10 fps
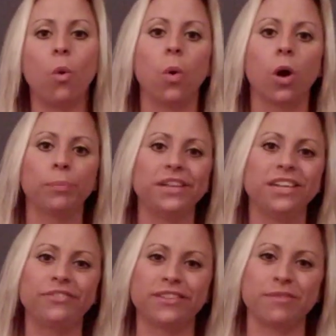or
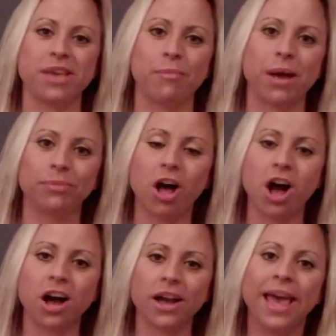please visit me on my
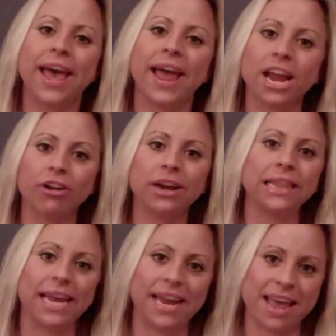blog,
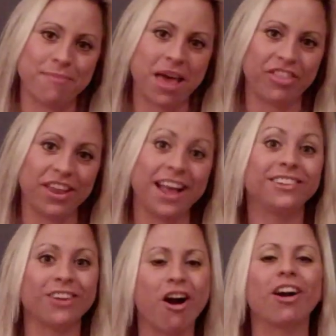
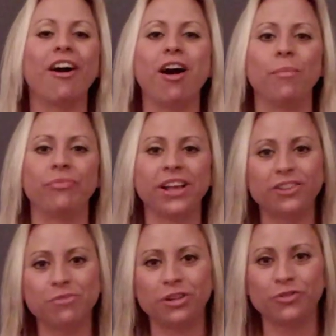ErinLanahanMethod.com.
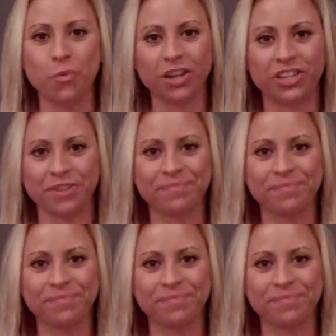Thanks so much for watching.